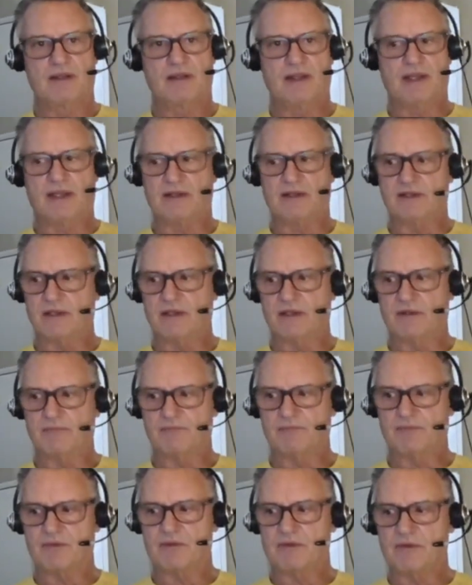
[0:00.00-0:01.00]
And
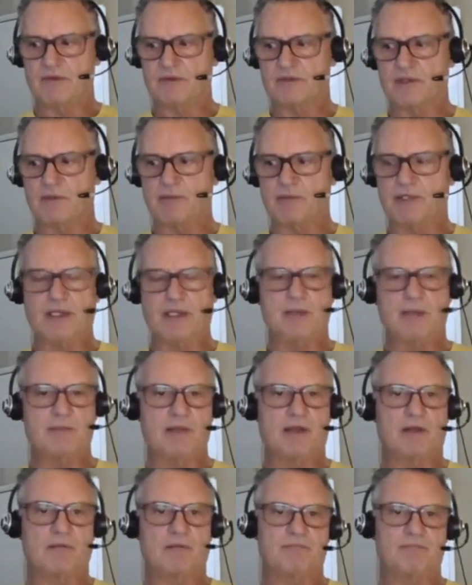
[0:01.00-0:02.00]
um, you send me an
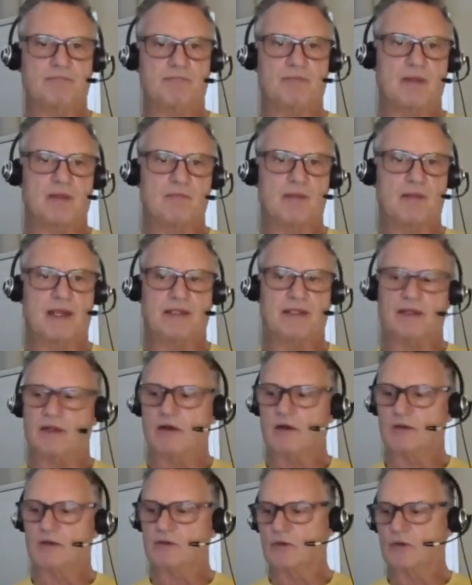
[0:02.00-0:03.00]
email, Mike at
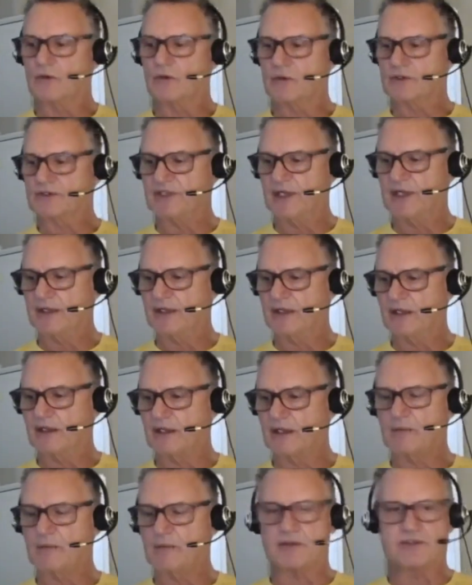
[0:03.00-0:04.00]
hardcore christianity dot
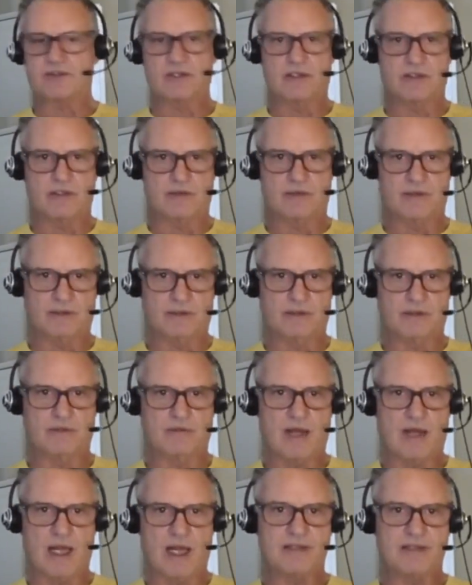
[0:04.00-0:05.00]
com. I'll send you the
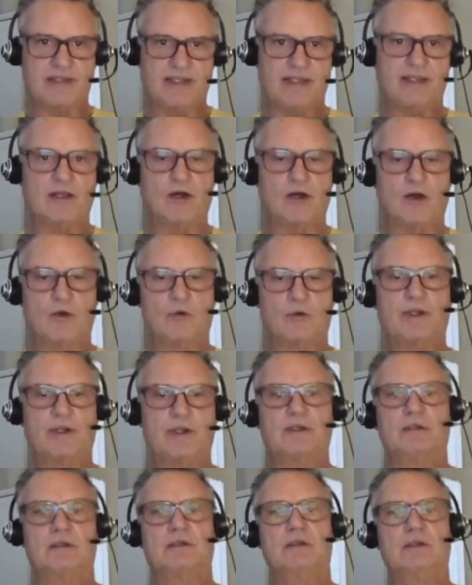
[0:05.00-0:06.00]
I D
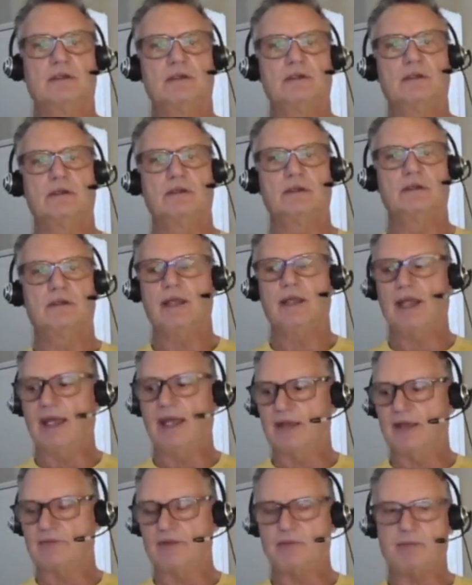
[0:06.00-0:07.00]
code
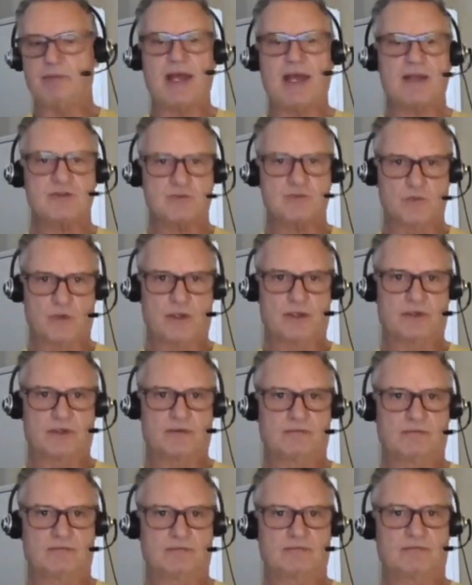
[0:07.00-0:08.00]
and the password.
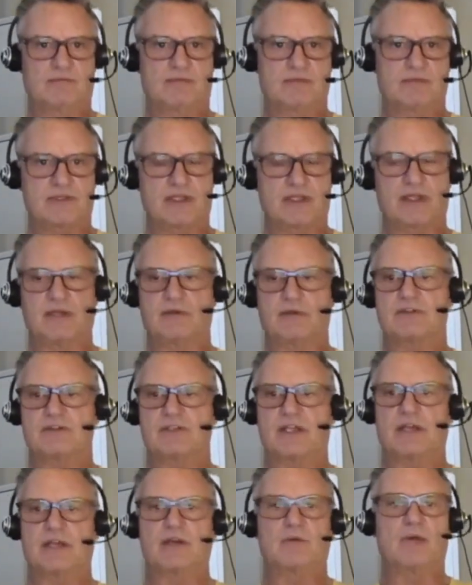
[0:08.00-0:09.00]
Send it,
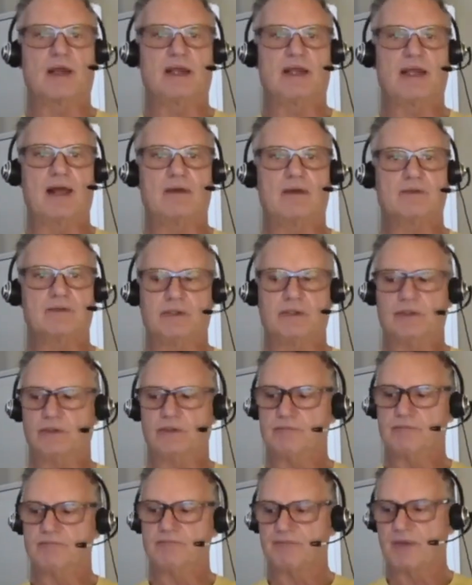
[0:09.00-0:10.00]
send it right out to
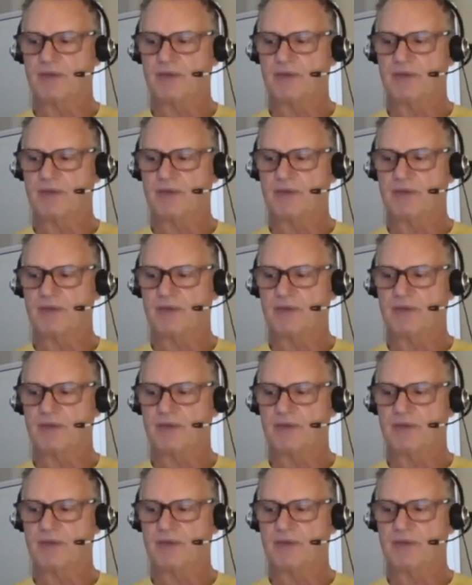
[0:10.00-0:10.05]
you.